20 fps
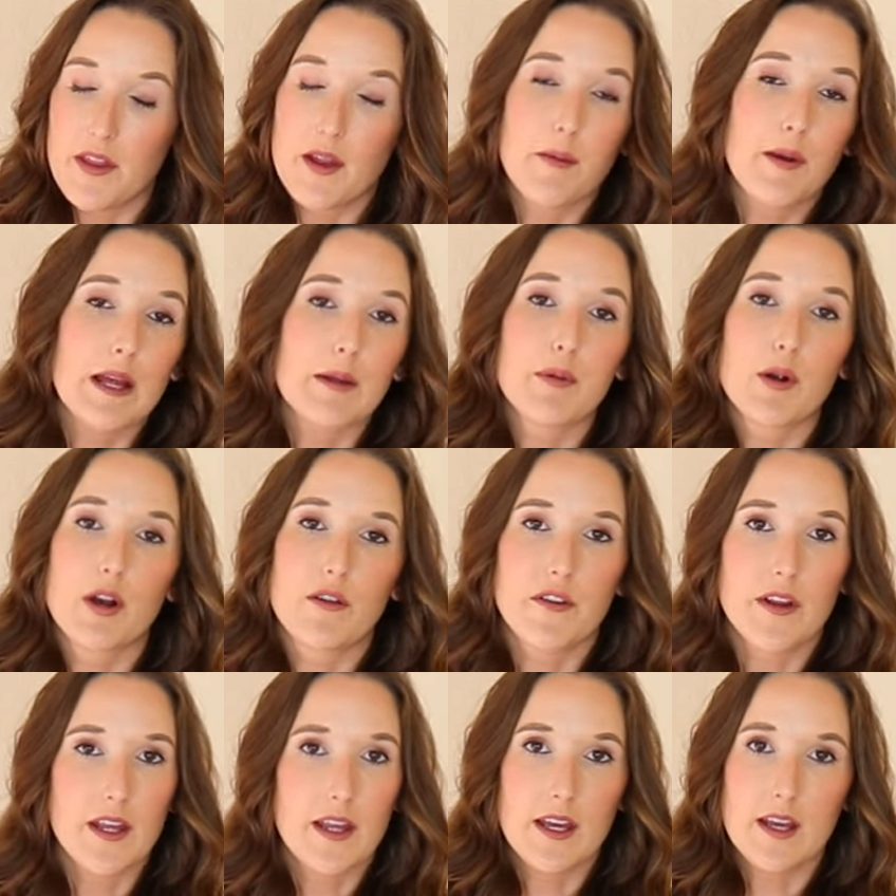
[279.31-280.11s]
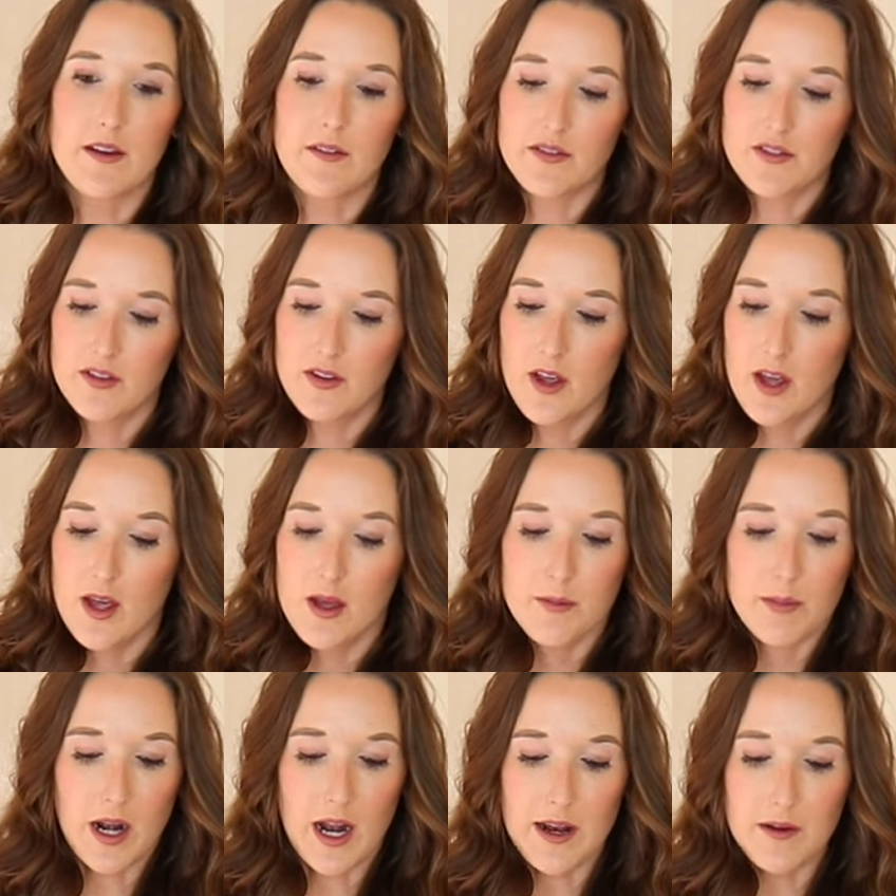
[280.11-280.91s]
then they make perfect gifts.
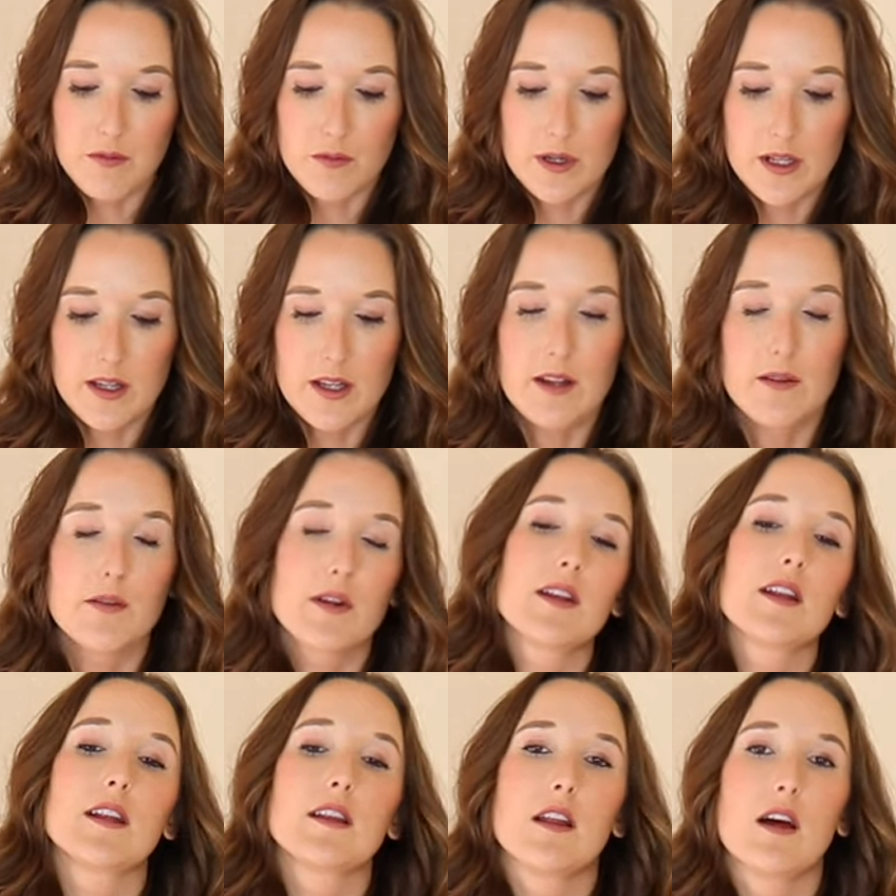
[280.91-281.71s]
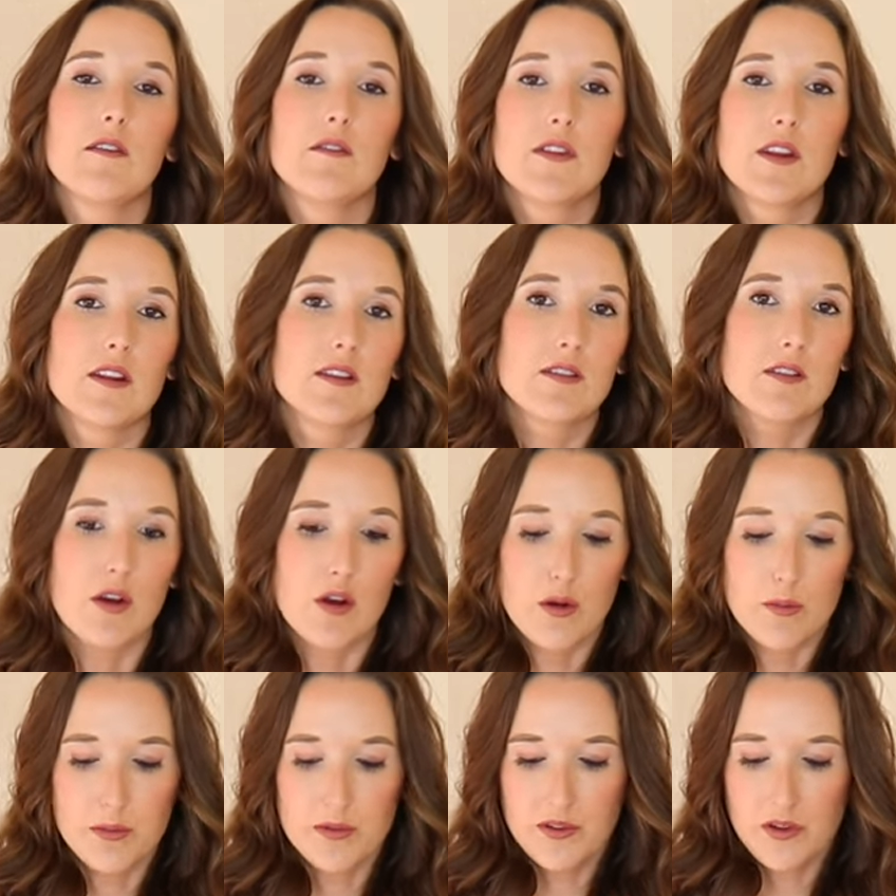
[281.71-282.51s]
But I really, really love these
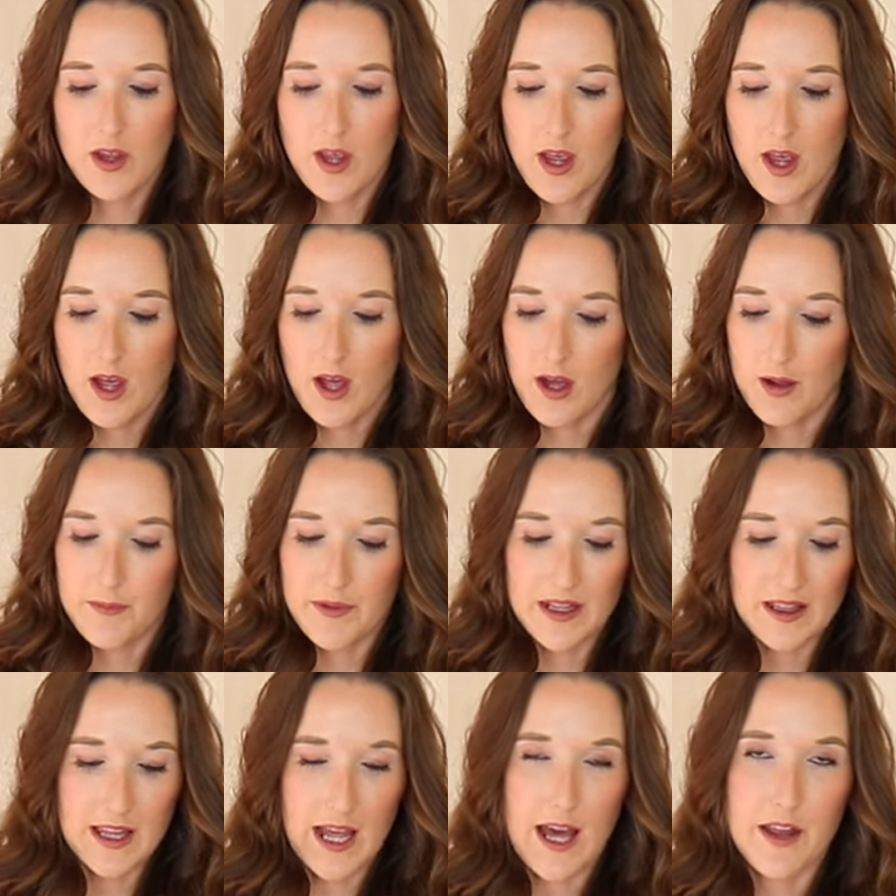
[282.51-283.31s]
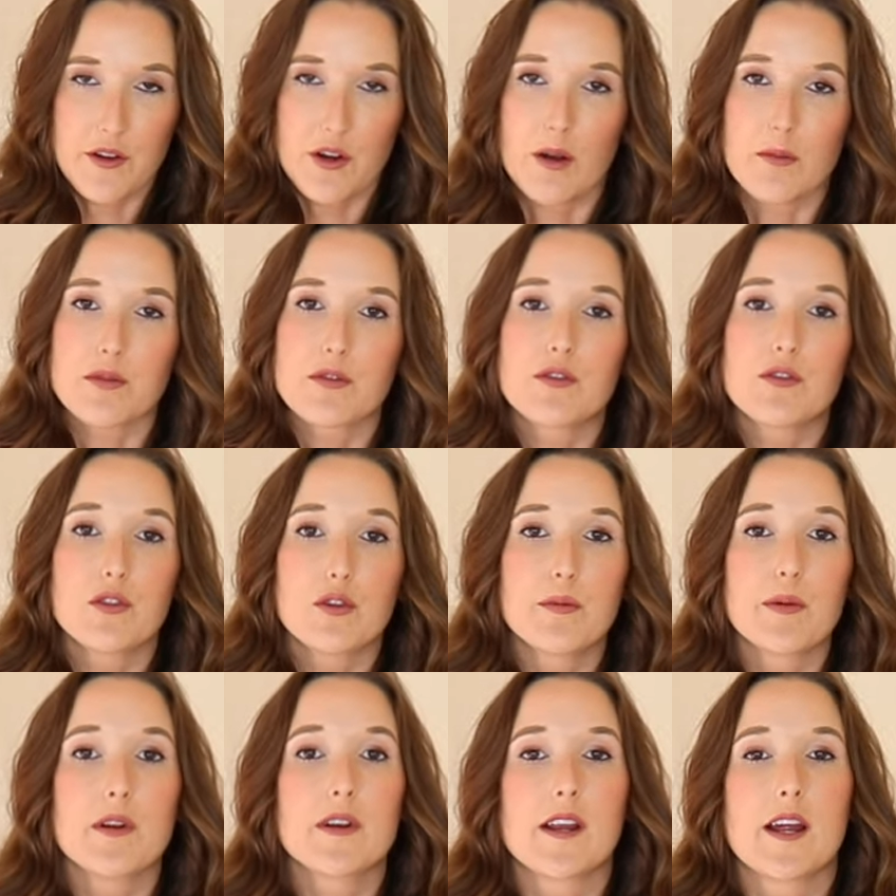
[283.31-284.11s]
soaps. They lather up
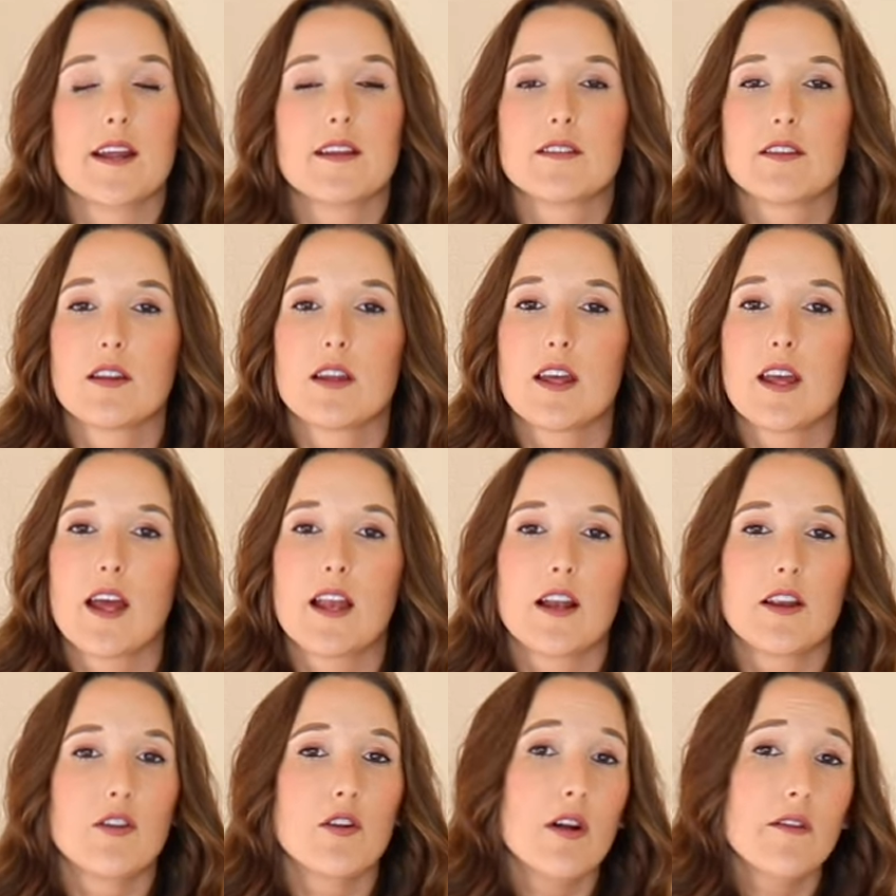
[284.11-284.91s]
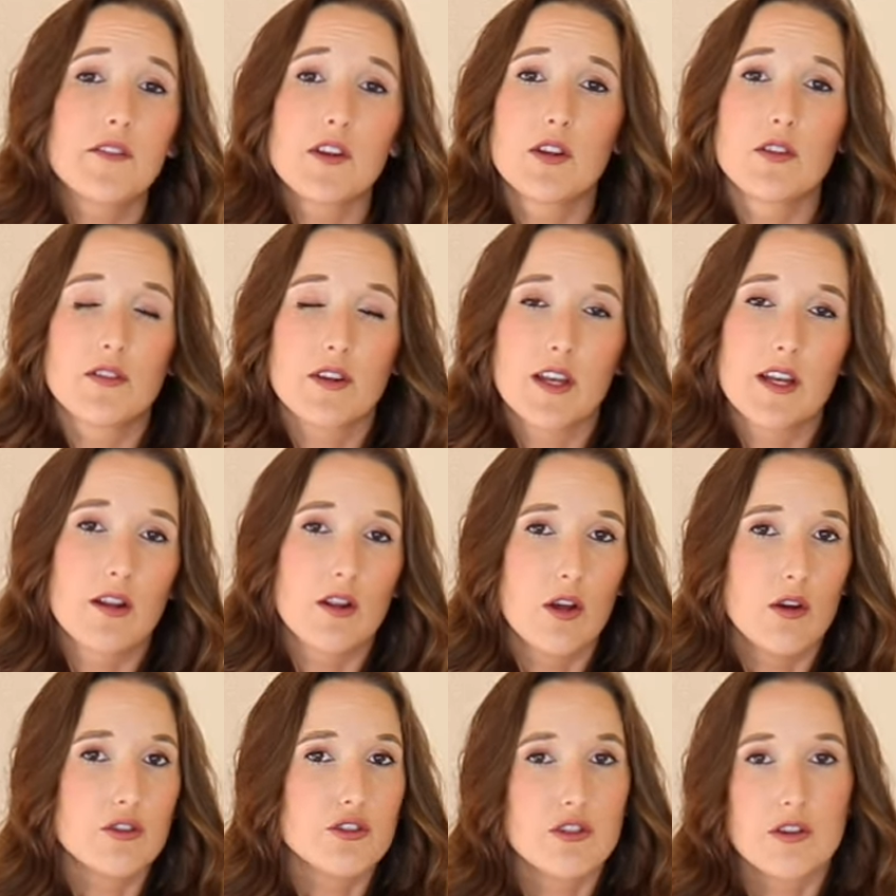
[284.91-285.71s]
super nicely, and you don't have to use any
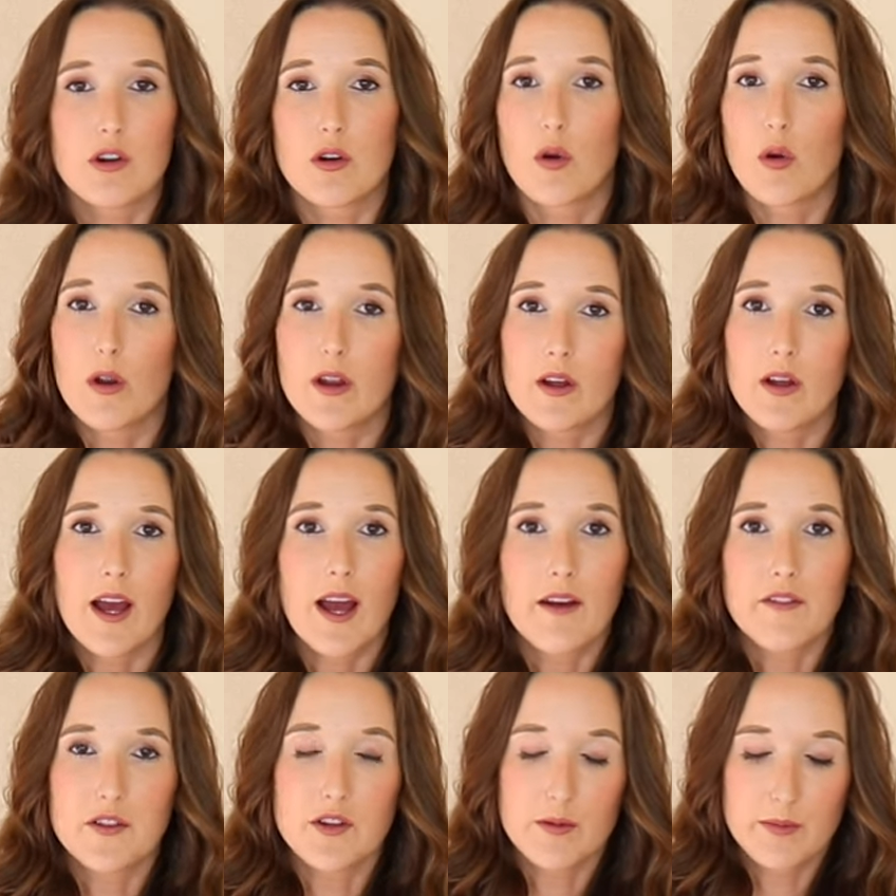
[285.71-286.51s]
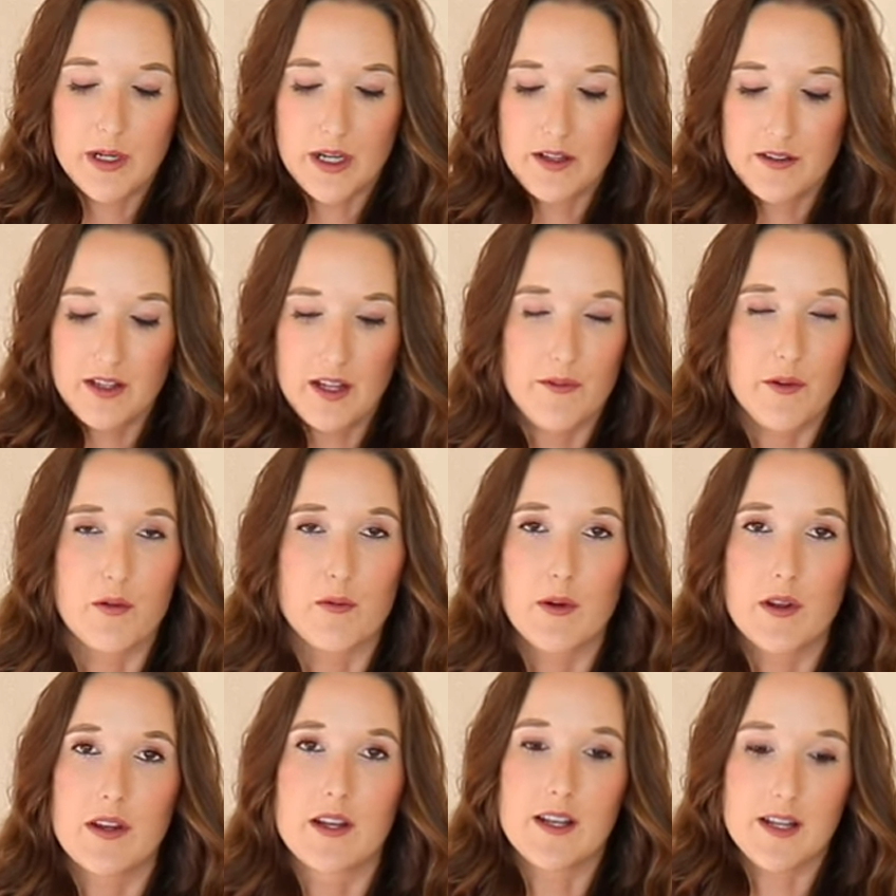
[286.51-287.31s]
lotion or oil after because they have a
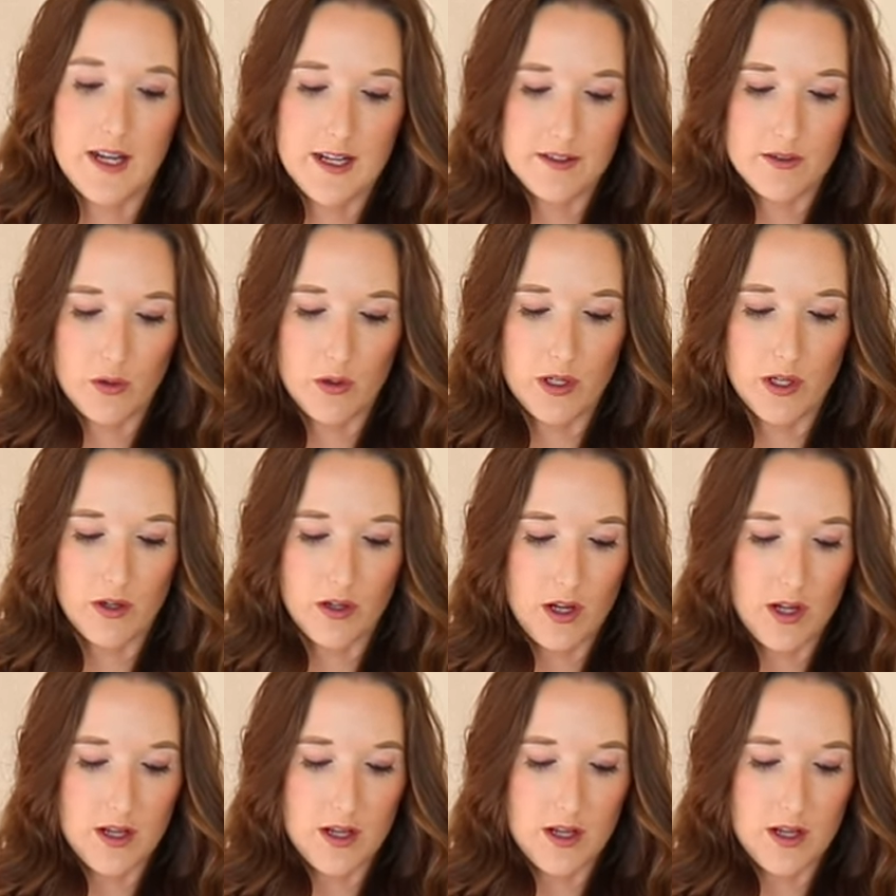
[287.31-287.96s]
really nice oil